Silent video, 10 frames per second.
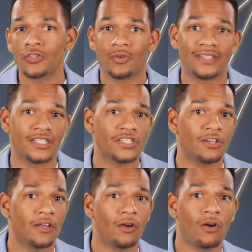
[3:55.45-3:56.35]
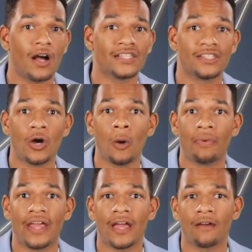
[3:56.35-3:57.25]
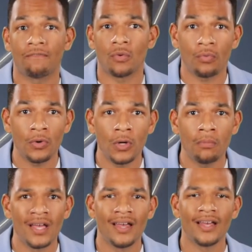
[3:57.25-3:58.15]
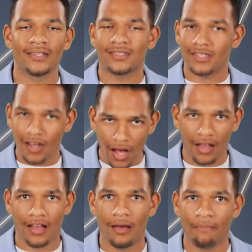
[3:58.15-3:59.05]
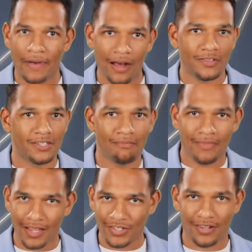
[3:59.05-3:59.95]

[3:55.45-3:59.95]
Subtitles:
transitioning across the open air of the room. Talk about dimension,